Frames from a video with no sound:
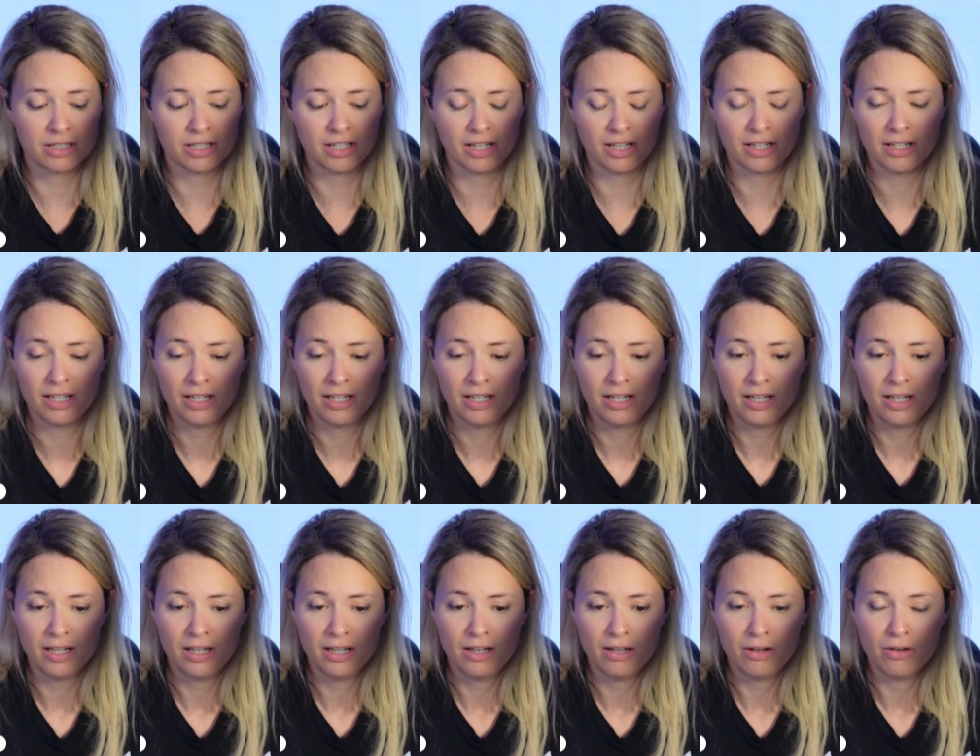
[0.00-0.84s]
that
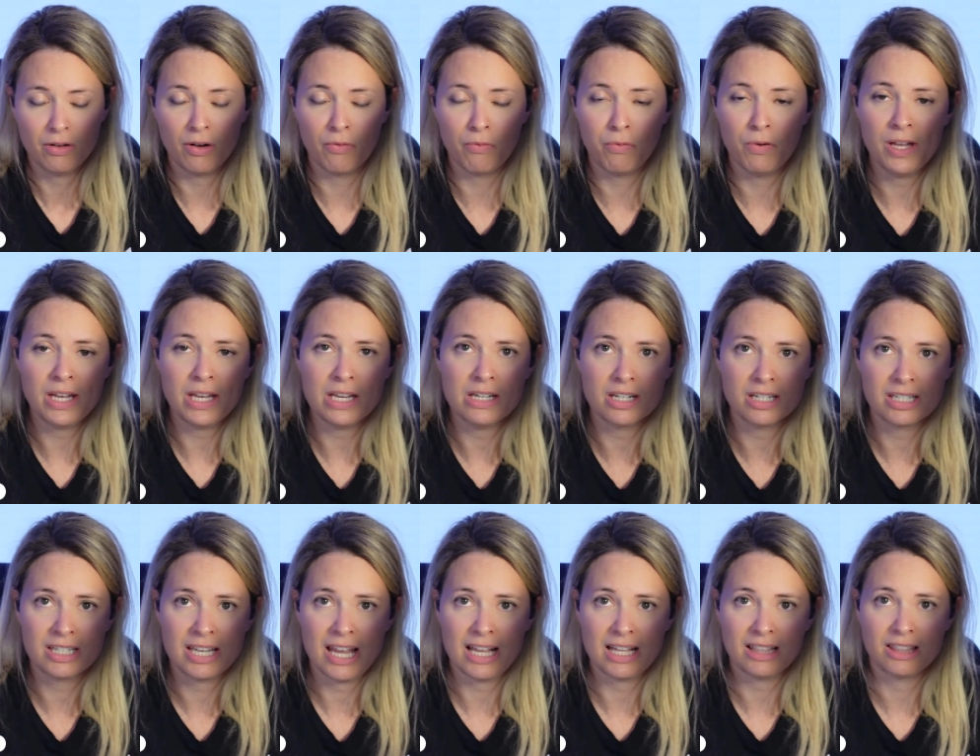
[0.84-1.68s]
if we can
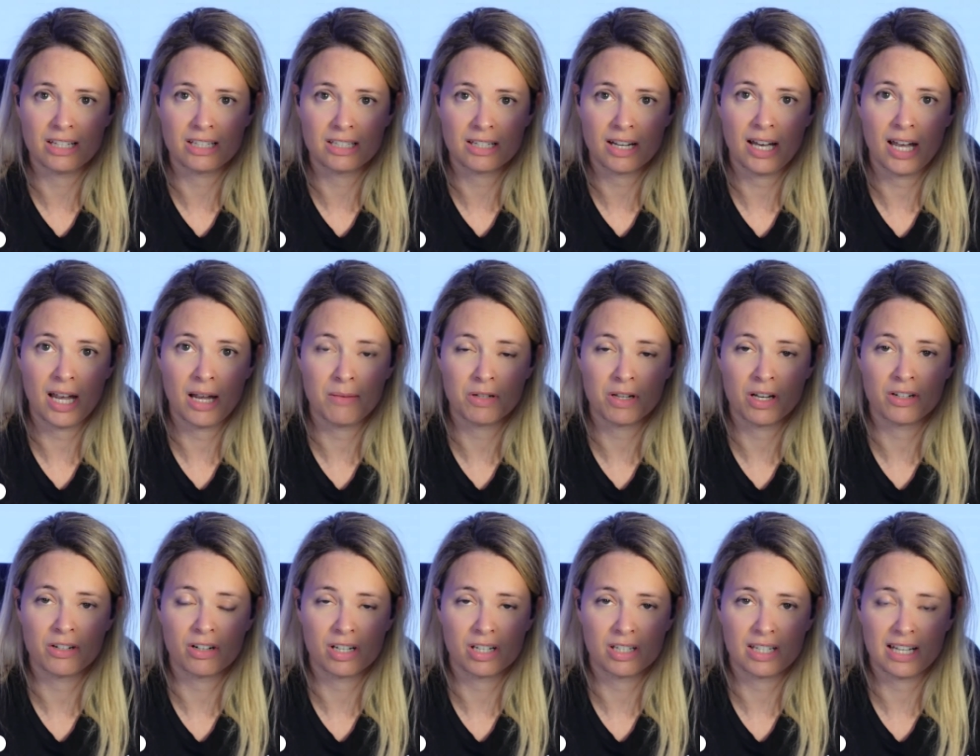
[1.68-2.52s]
just take the time to
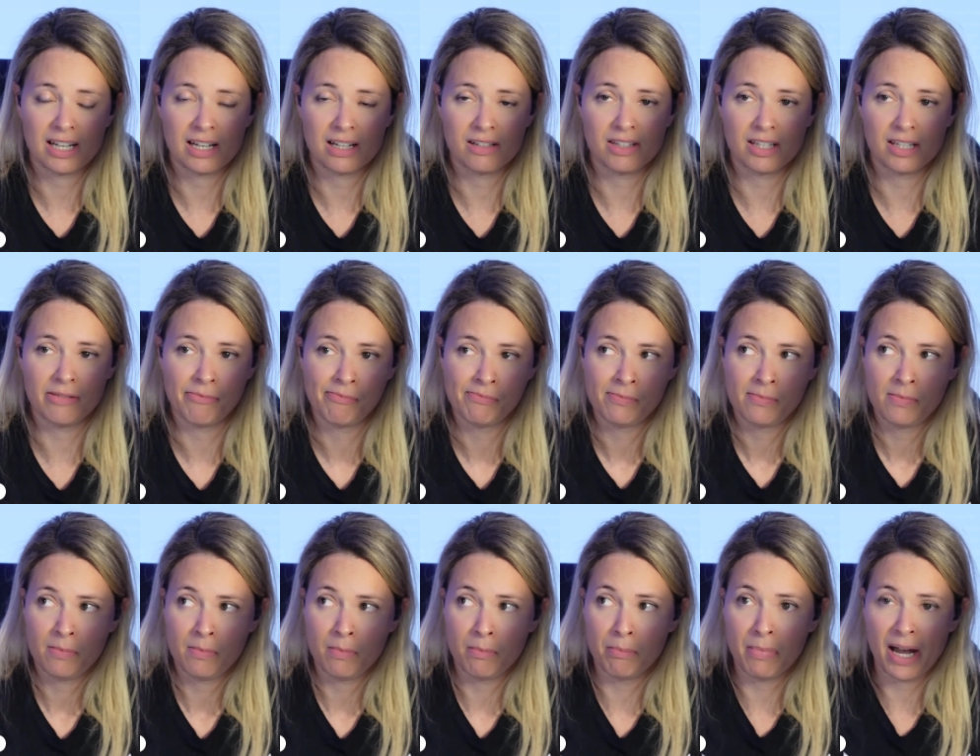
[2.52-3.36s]
understand that
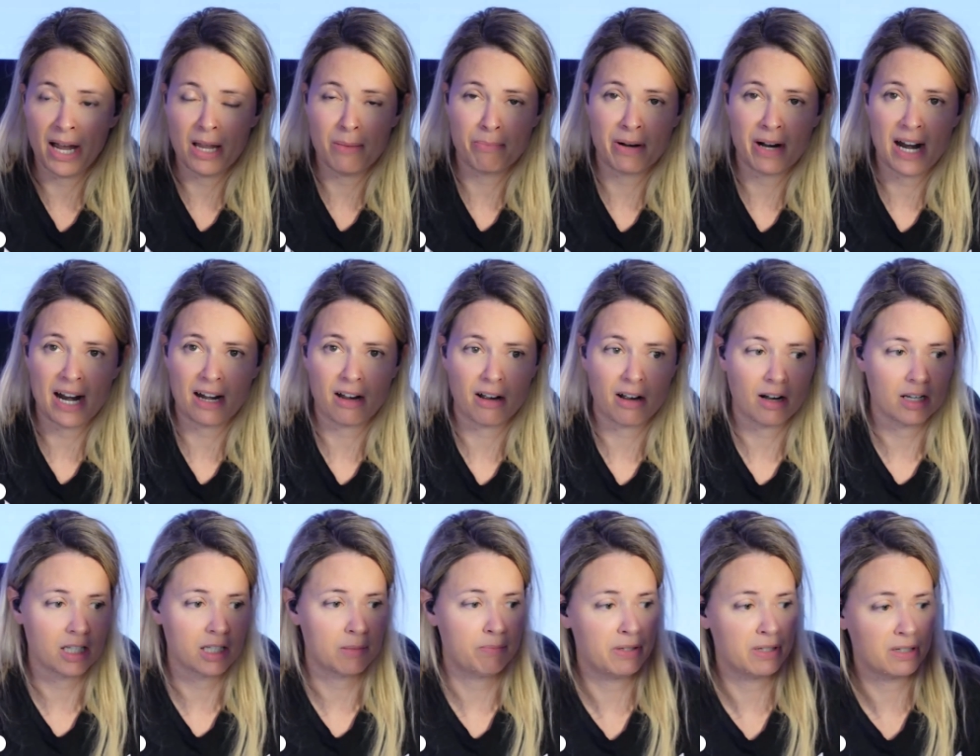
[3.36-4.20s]
my
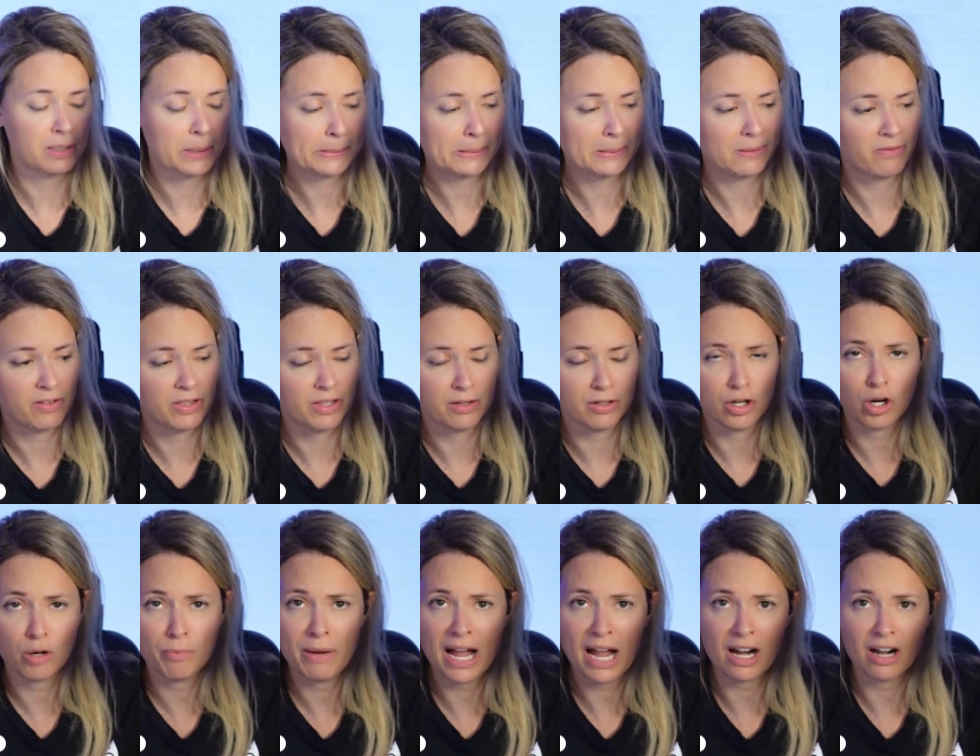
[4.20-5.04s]
background is a bit different than
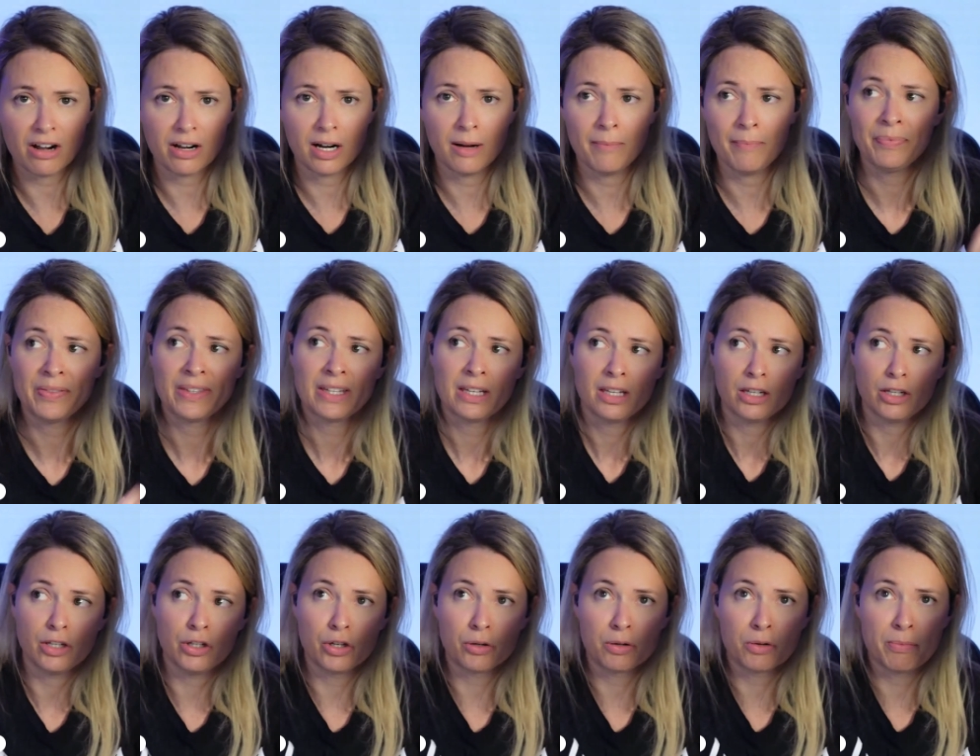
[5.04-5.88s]
your background
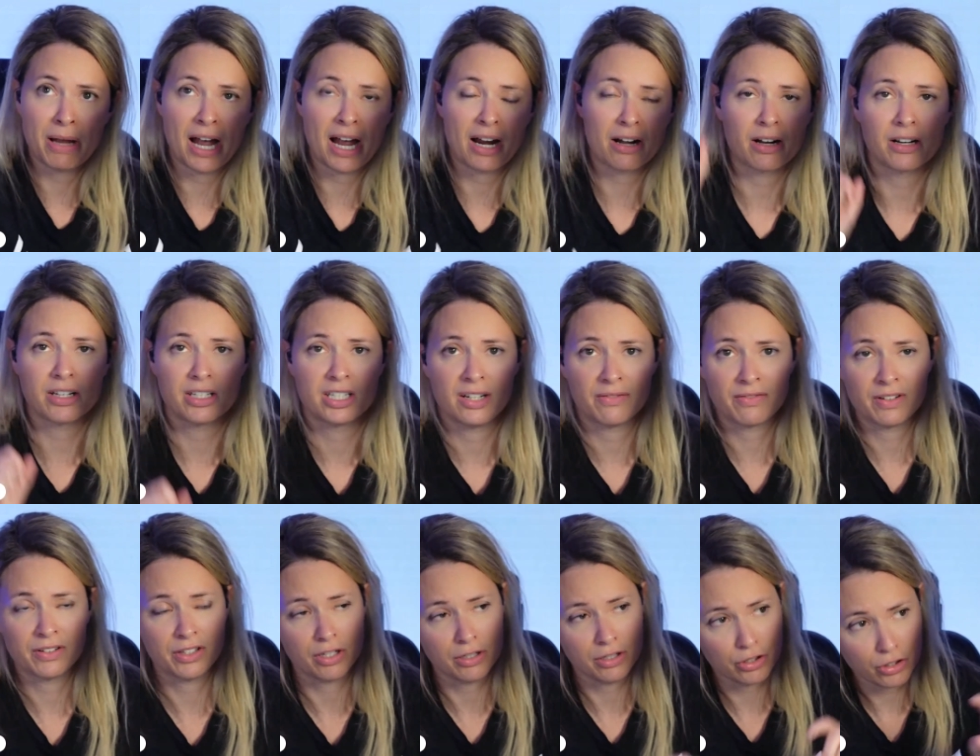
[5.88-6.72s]
is
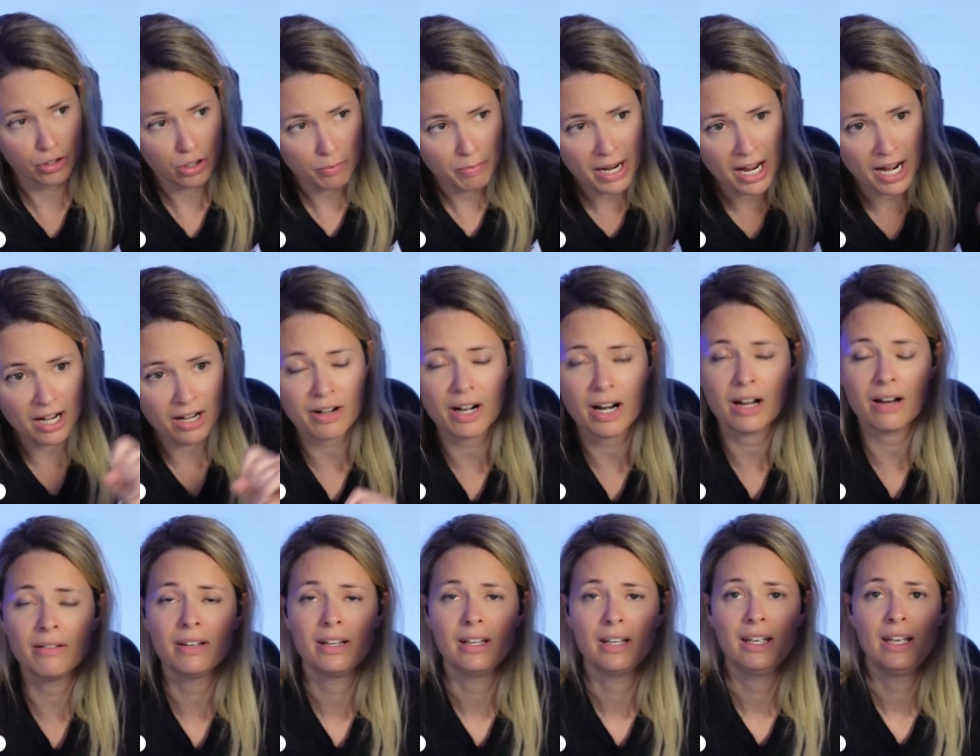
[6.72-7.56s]
different than your
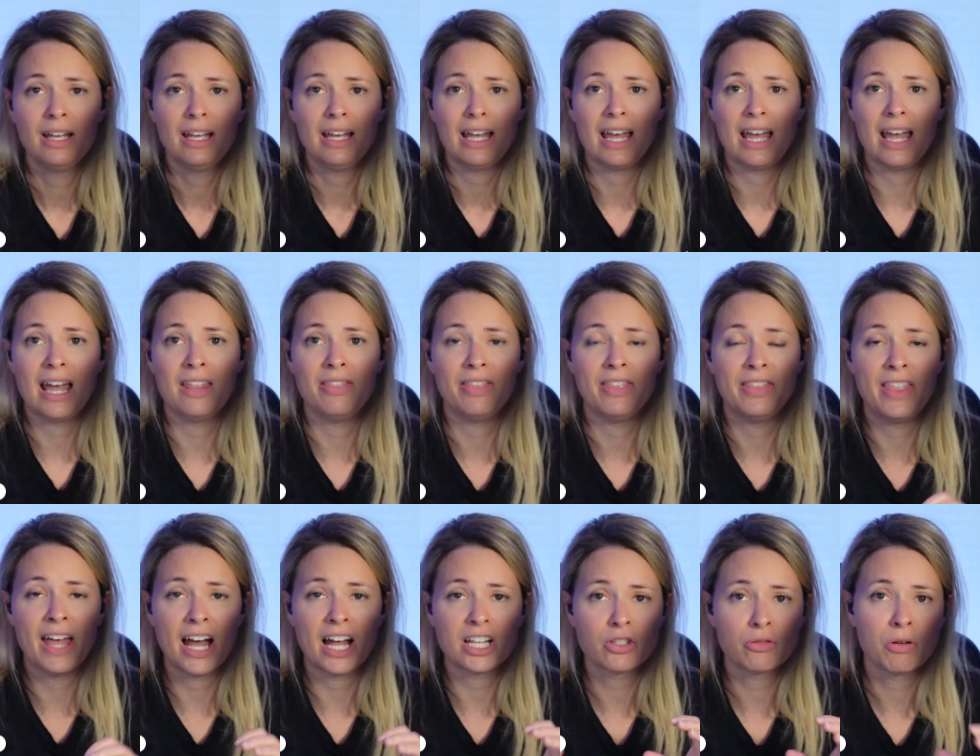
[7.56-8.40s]
background, and
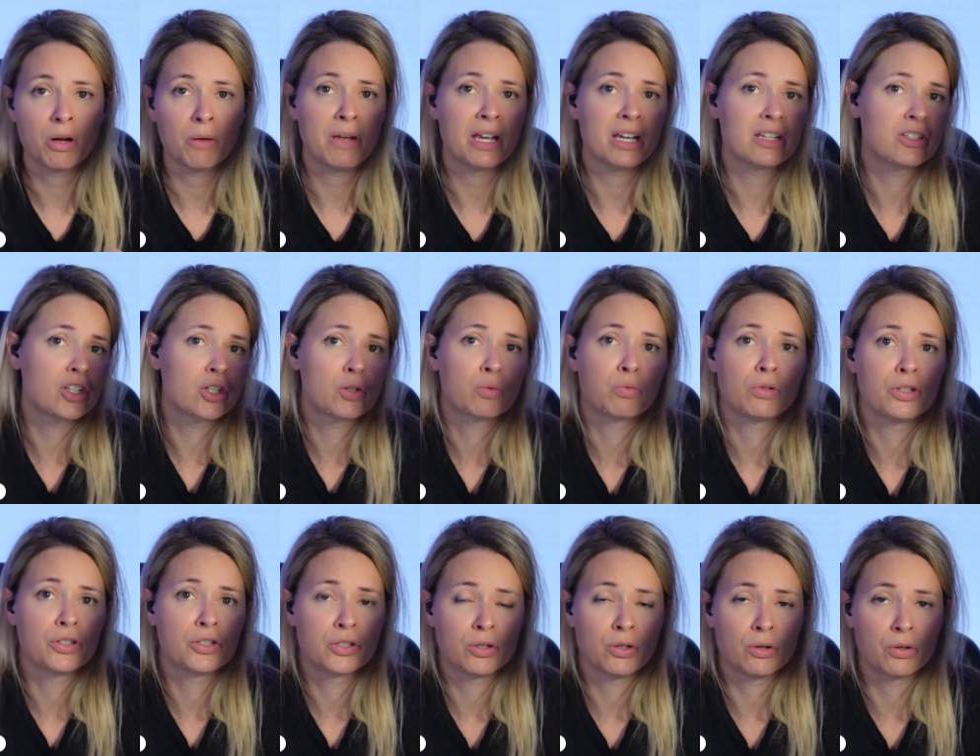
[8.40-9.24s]
that's what makes this
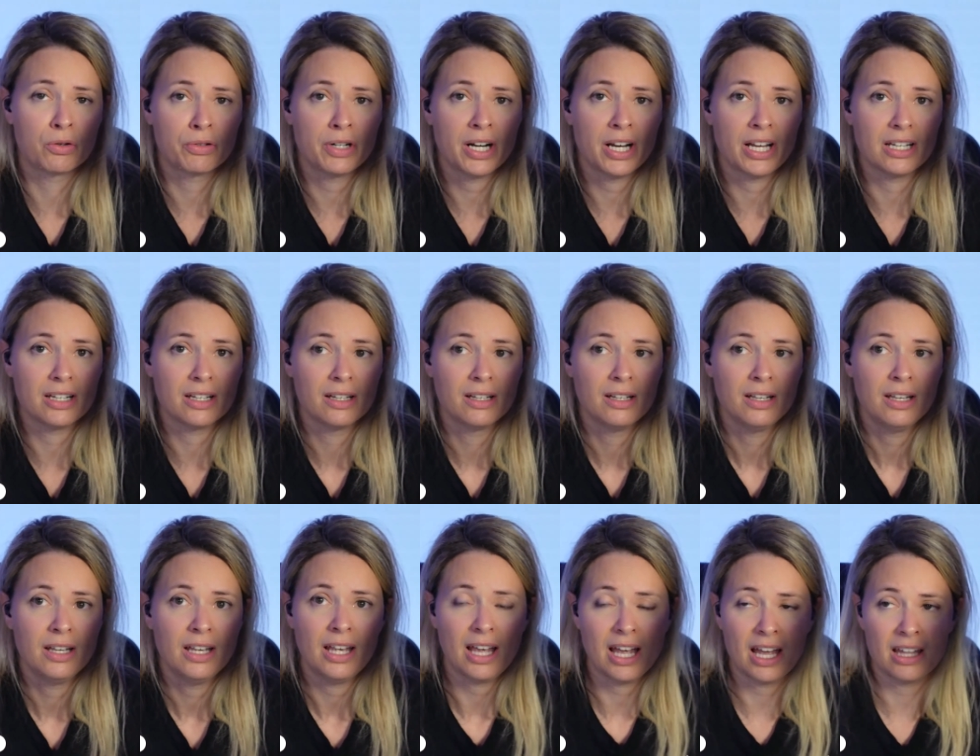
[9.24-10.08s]
world so great.
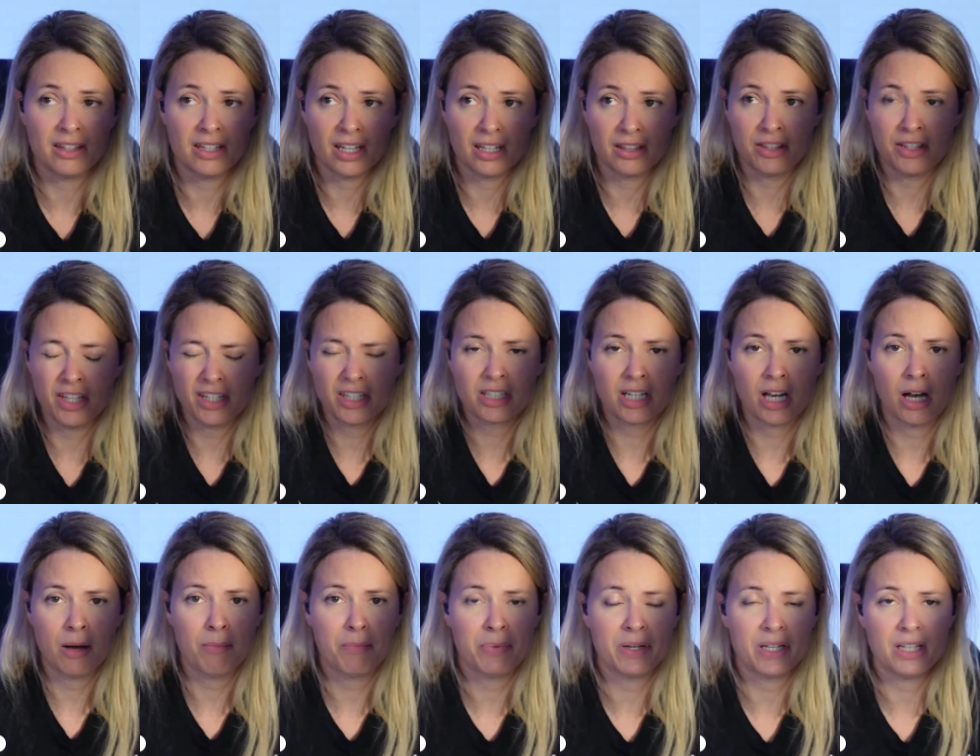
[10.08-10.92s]
And that this
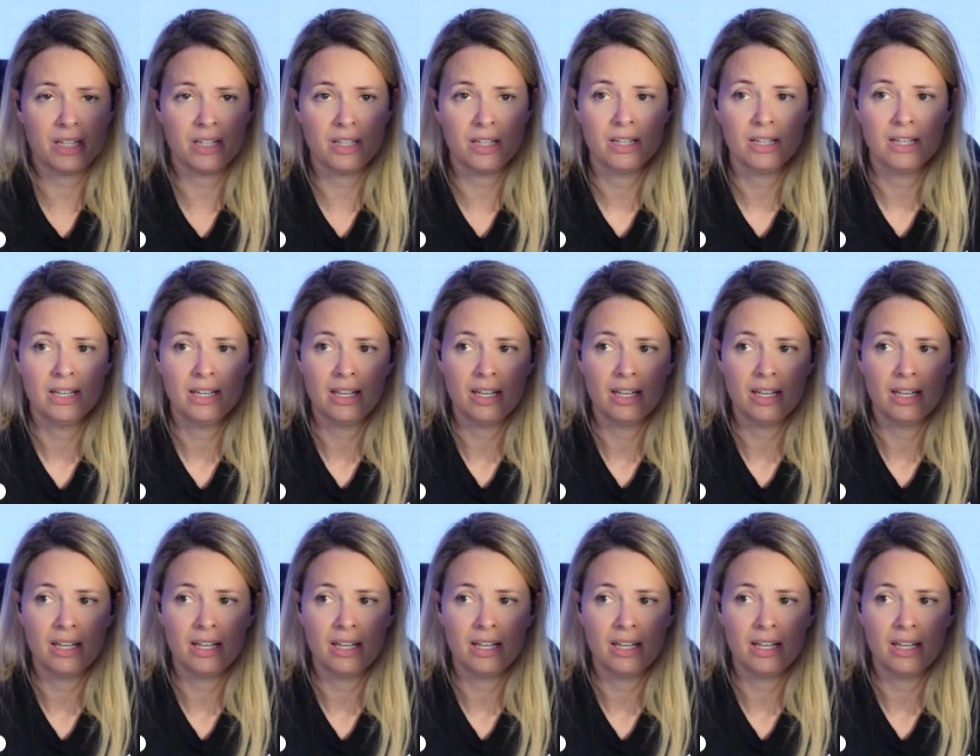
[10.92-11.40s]
company,